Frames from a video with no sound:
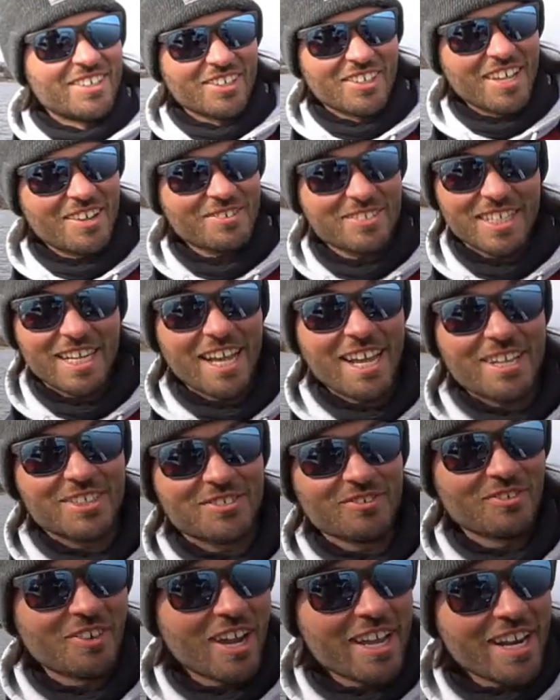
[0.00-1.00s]
Well, that was the
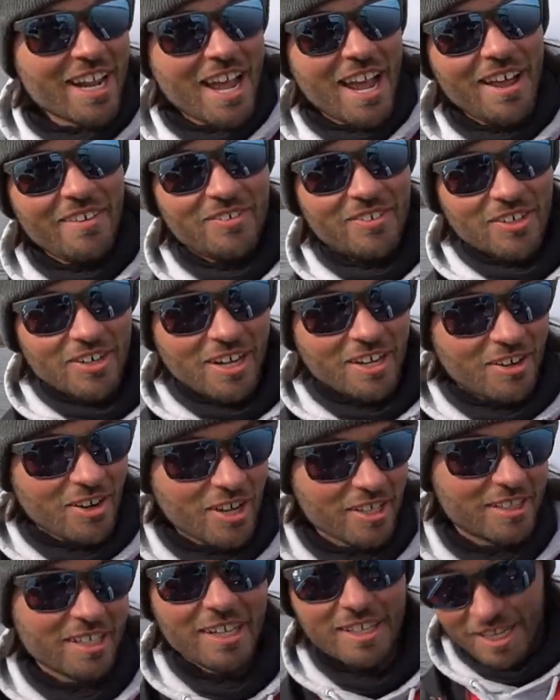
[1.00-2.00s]
cast right after I
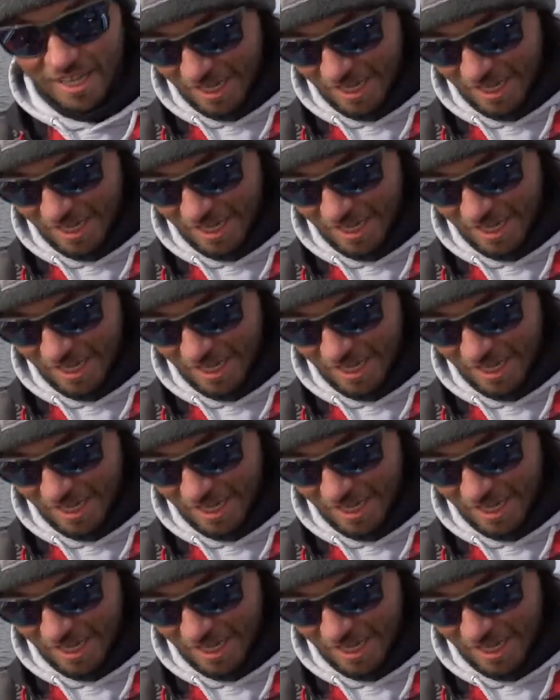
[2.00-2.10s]
caught that